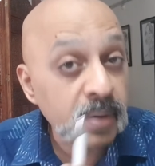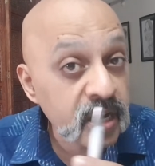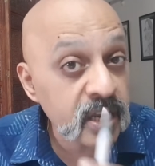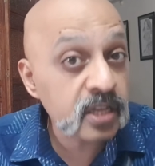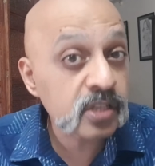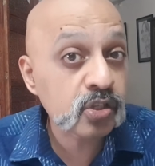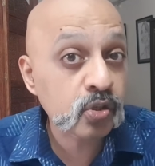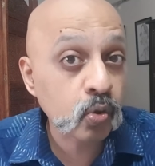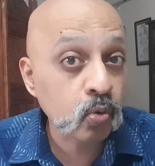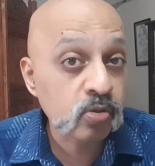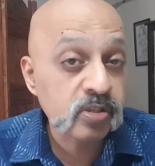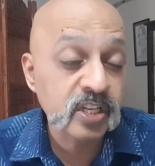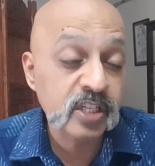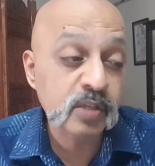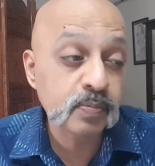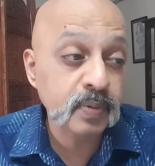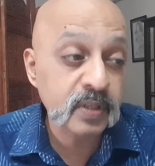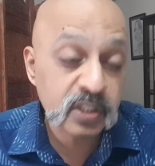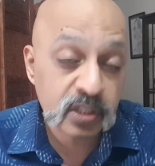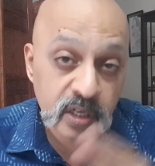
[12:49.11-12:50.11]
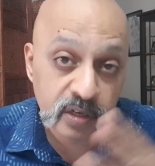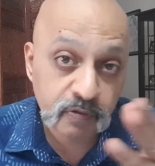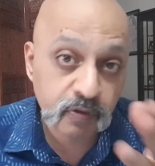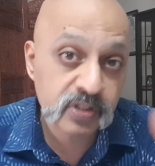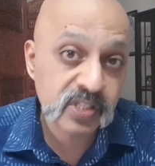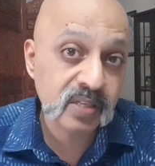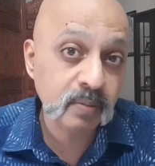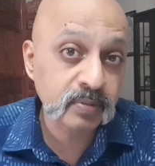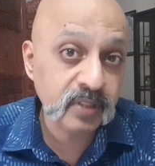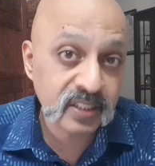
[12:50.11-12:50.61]
many schools, especially
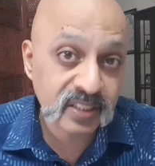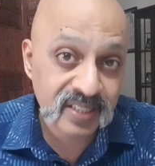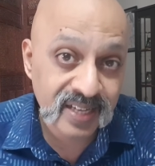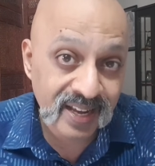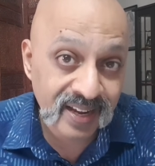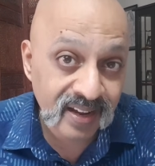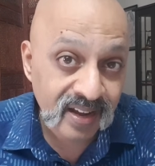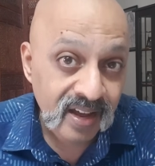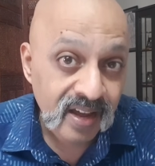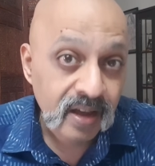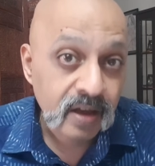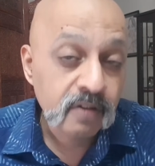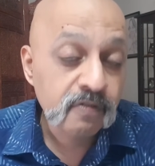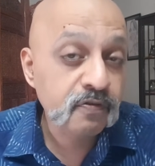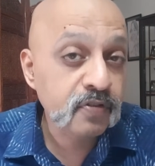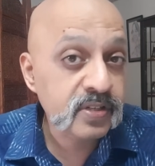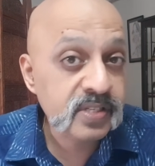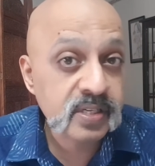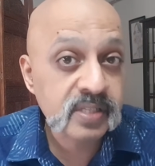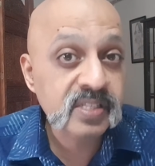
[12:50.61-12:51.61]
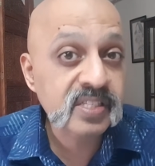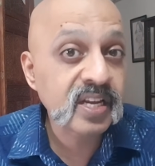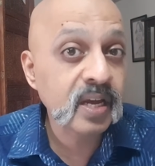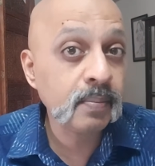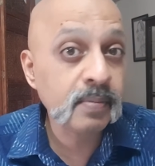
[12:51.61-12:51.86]
for subjects like physics,